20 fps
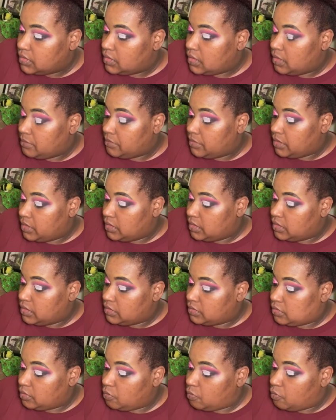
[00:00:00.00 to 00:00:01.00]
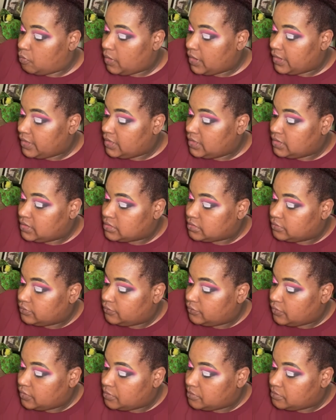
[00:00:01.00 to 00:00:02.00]
I'm gonna get the white
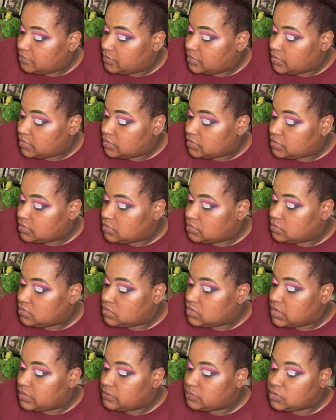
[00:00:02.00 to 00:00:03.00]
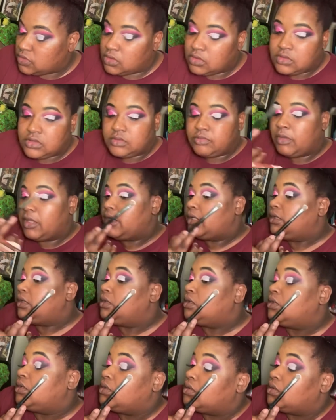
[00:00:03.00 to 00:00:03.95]
from the James Charles palette,